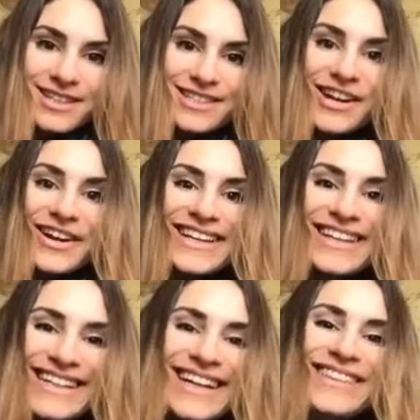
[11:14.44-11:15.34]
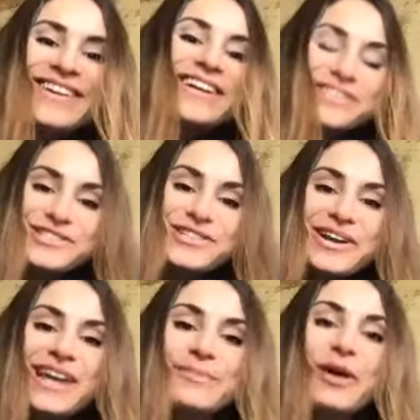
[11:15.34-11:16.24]
Sorry, they're actually
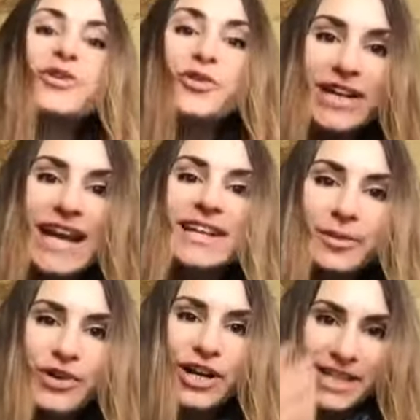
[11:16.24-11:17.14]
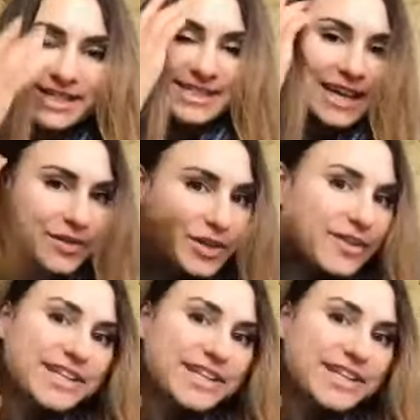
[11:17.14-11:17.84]
of creating a project together, right?